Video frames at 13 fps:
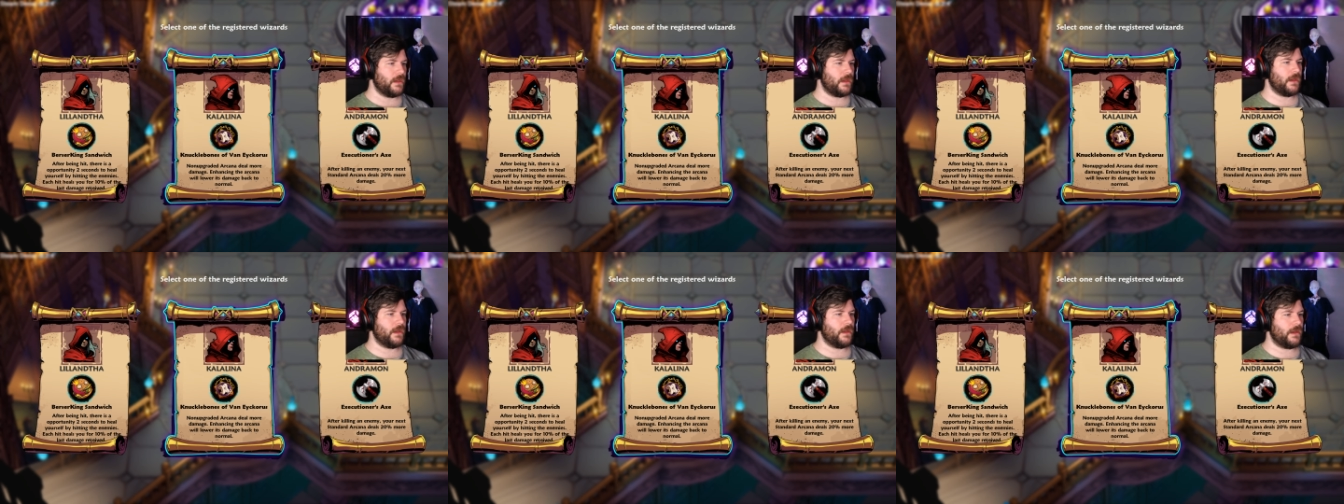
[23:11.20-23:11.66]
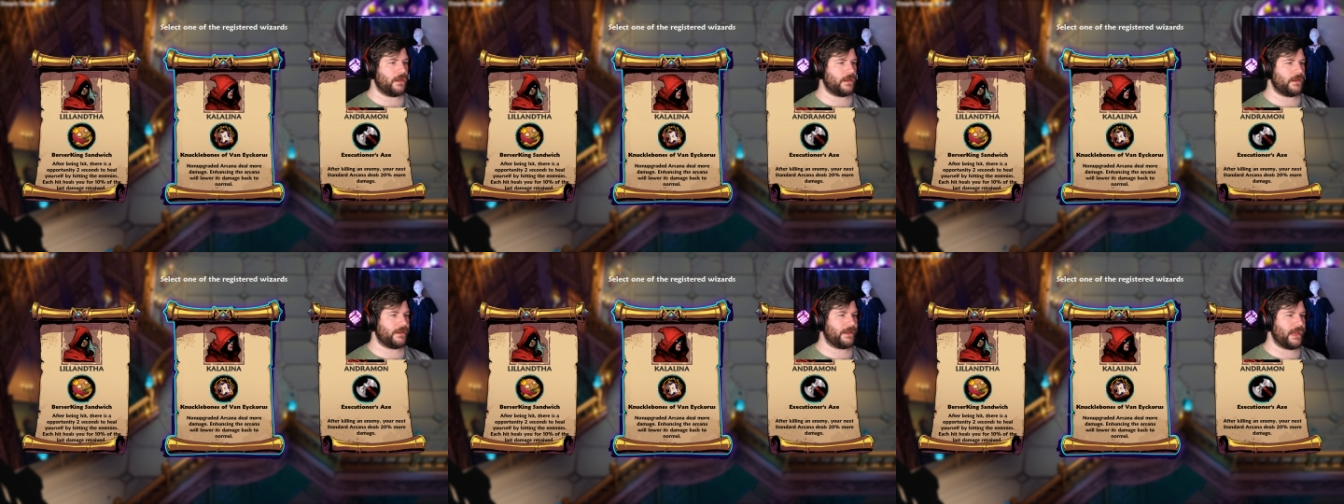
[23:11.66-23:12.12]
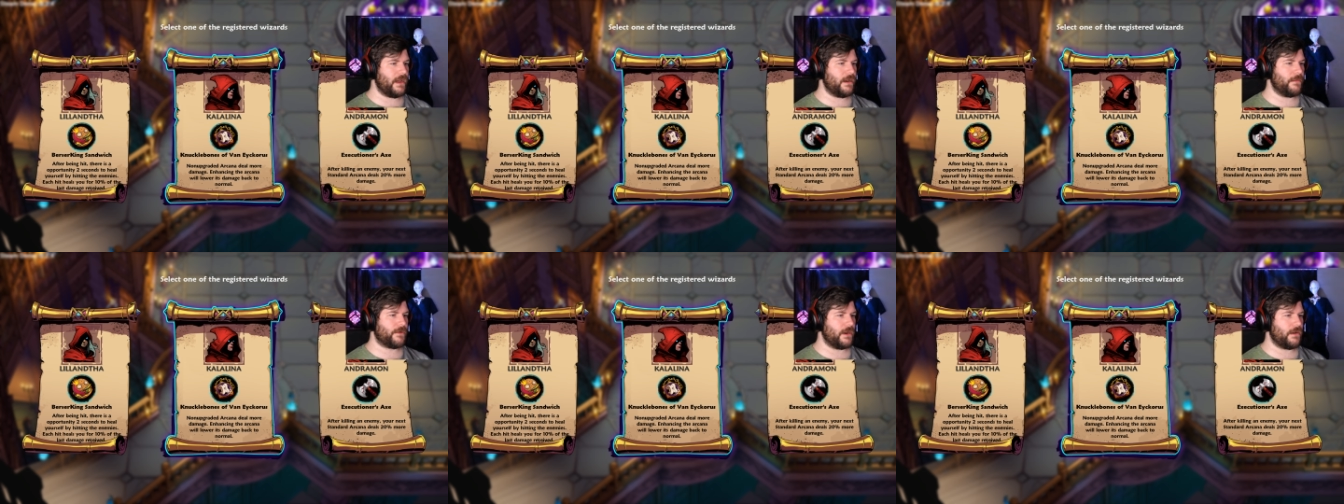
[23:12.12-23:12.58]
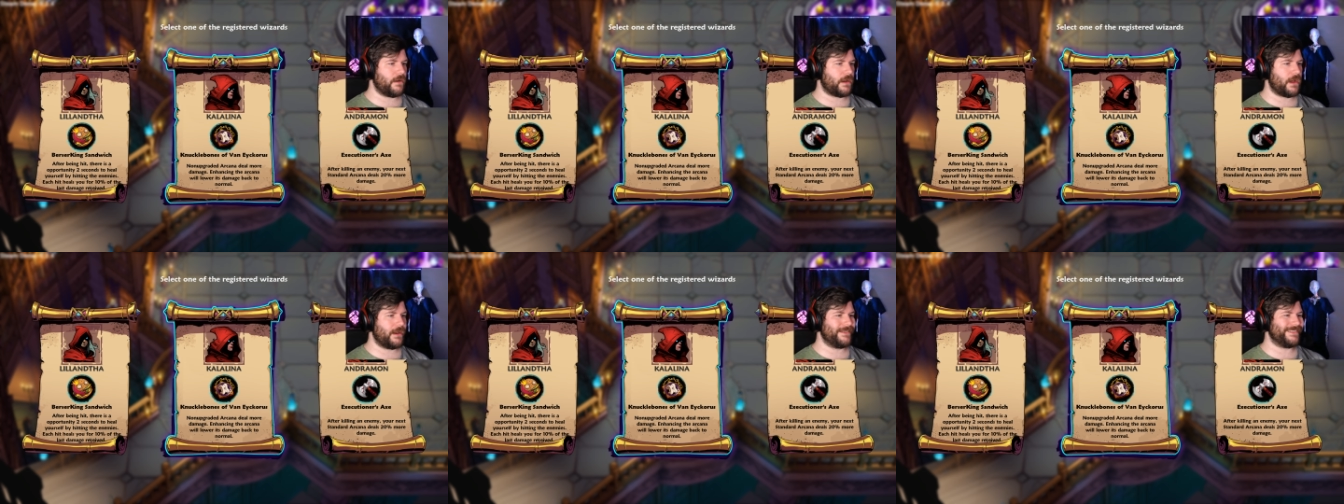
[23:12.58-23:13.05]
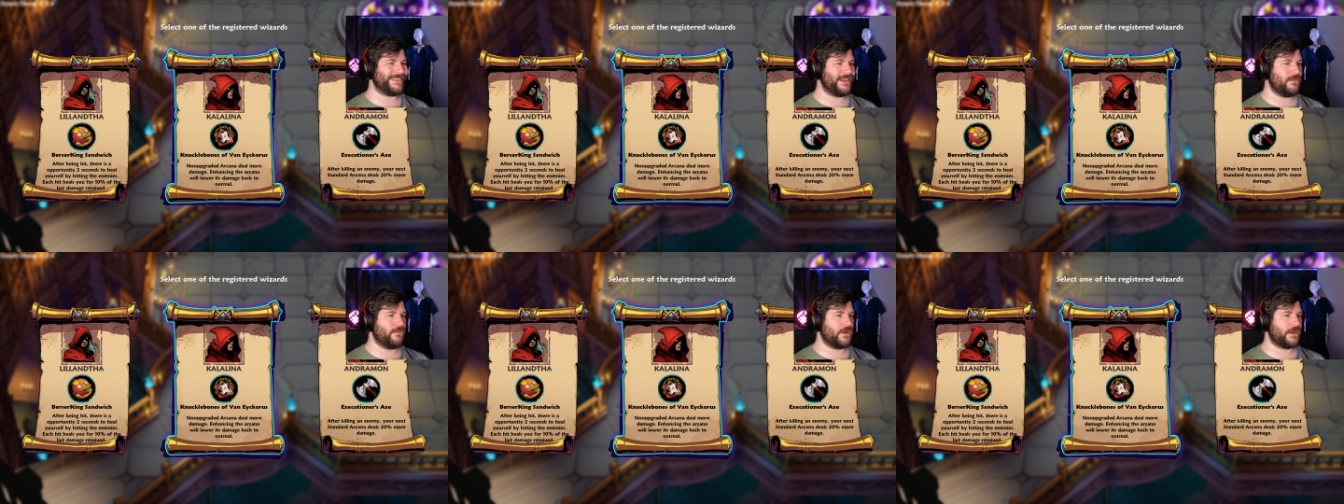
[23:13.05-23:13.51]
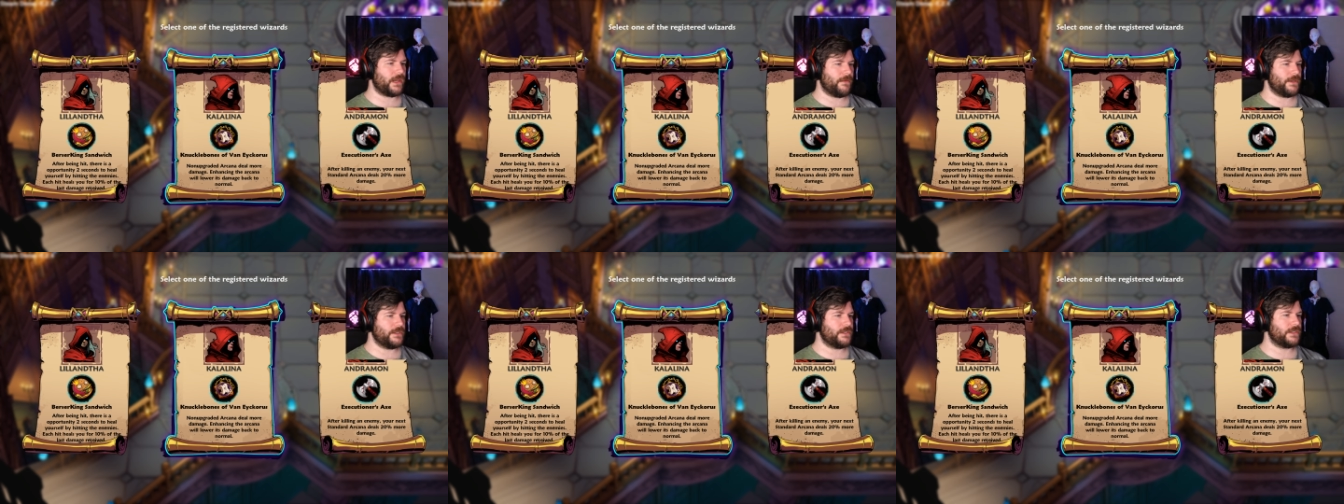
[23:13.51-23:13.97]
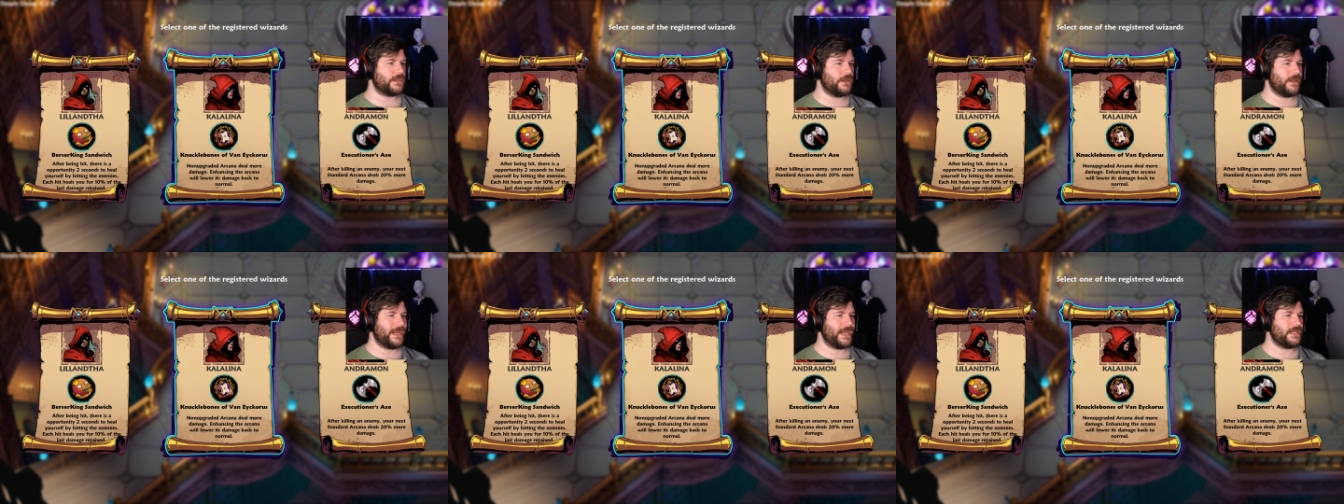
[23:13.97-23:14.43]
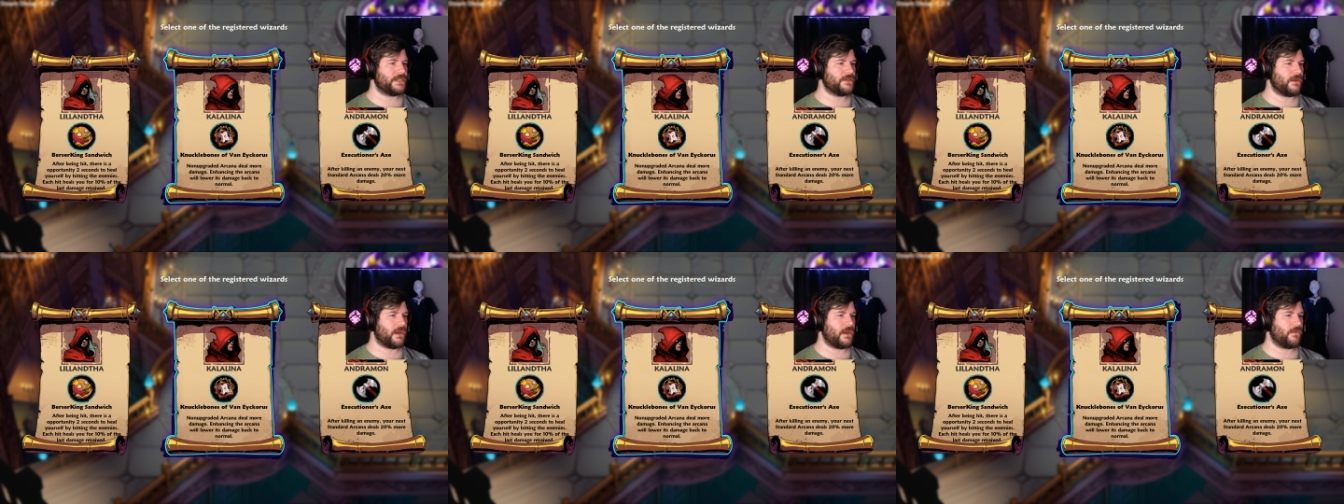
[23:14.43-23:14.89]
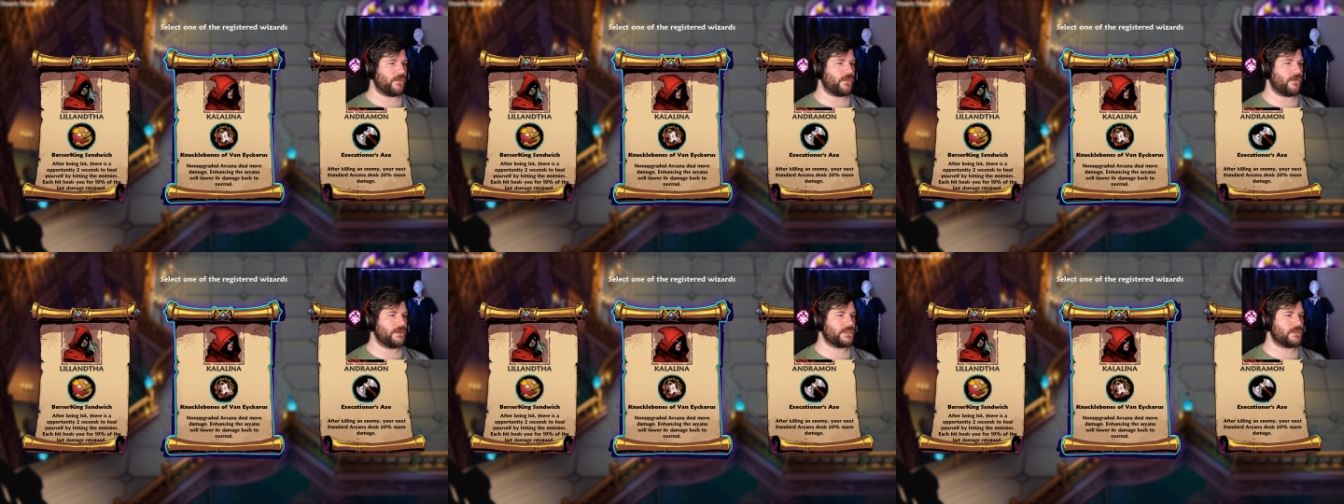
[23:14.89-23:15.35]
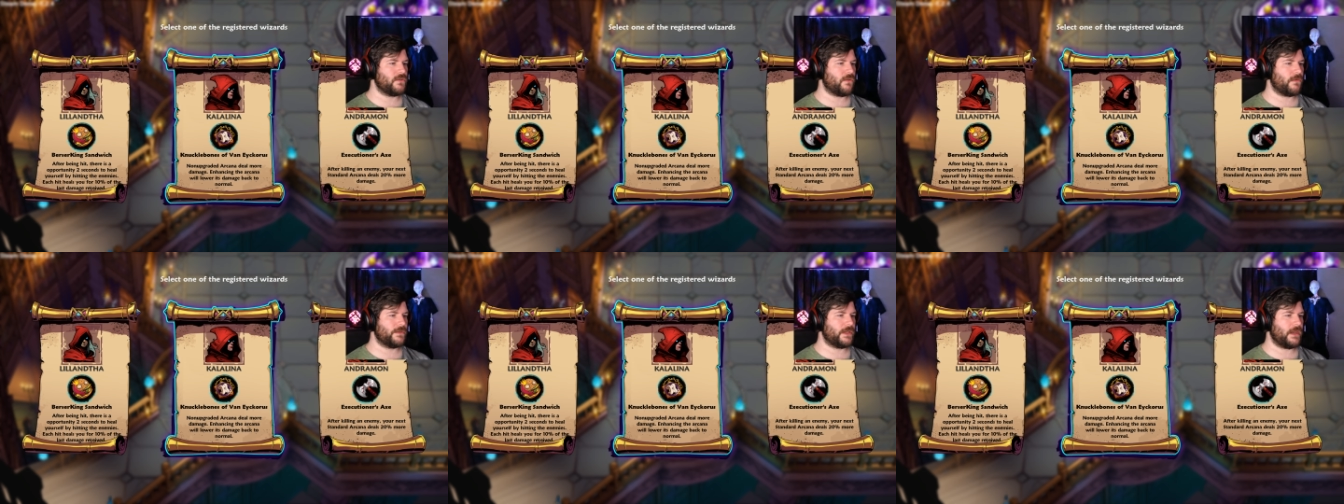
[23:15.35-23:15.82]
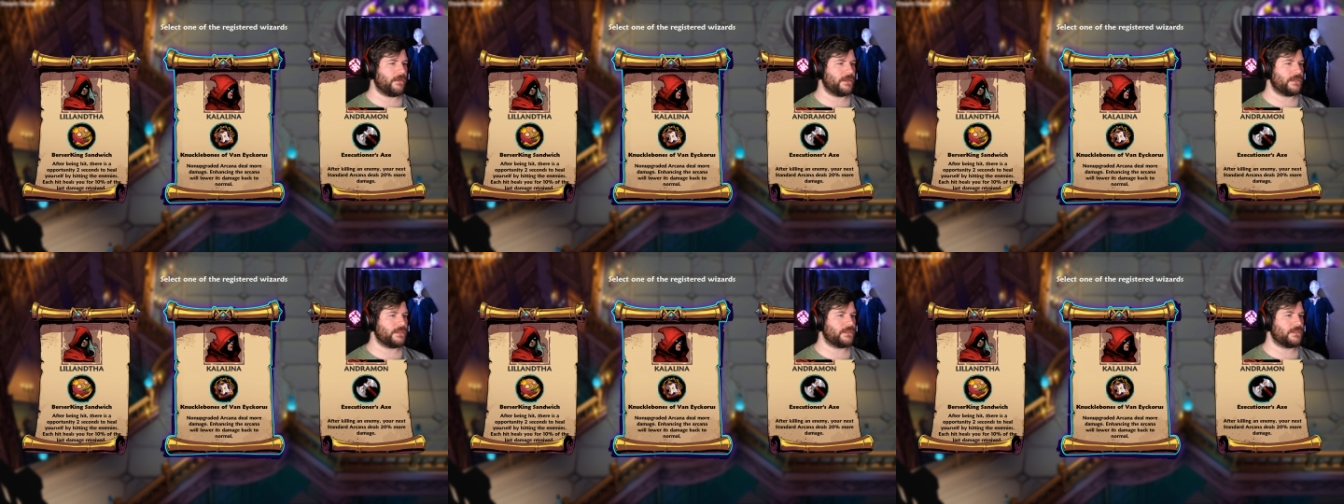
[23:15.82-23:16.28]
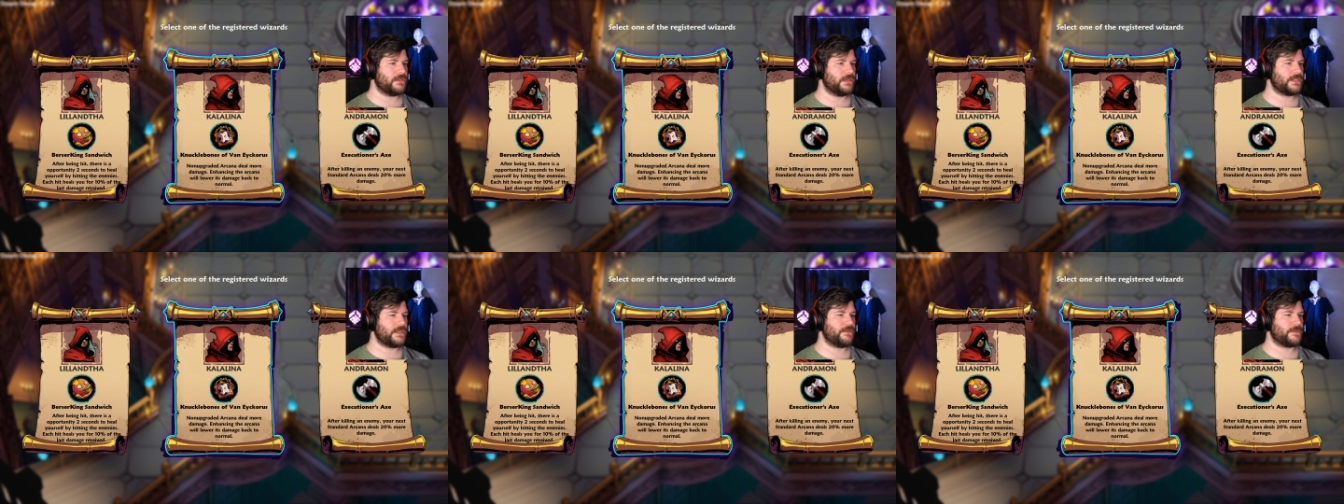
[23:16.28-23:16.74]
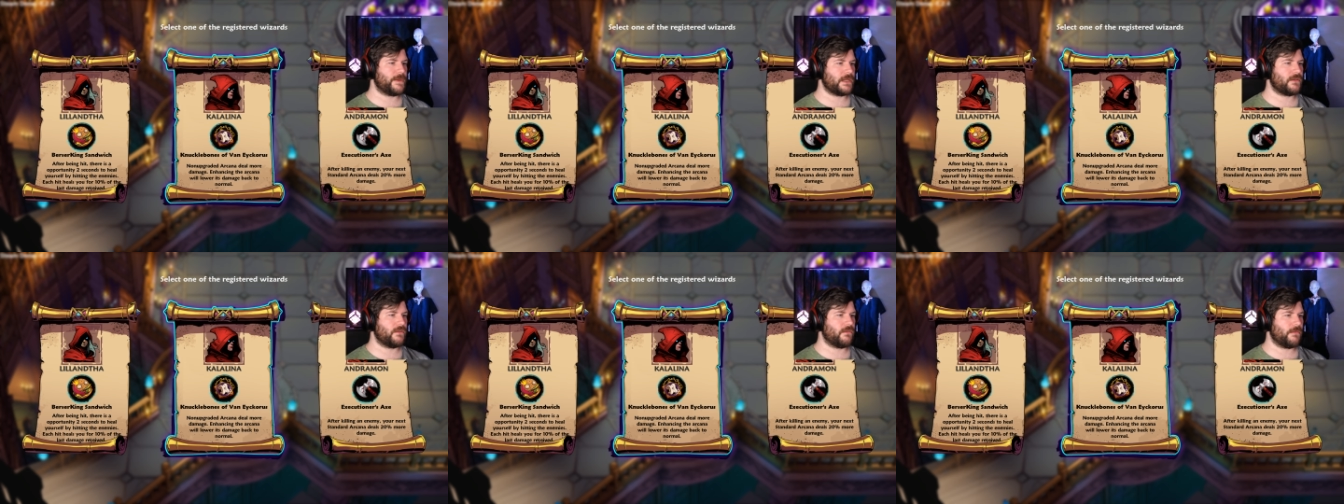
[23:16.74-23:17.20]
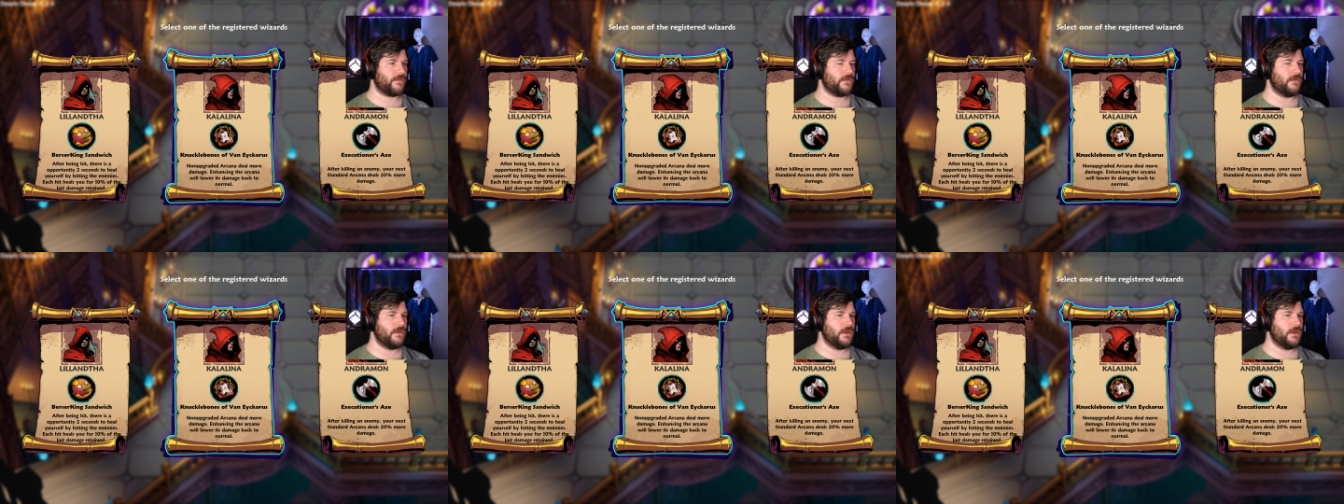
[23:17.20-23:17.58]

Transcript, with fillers: Uh, non-upgraded Arcana deal more damage. Enhancing the Arcana will lower its normal damage. Its damage back to normal.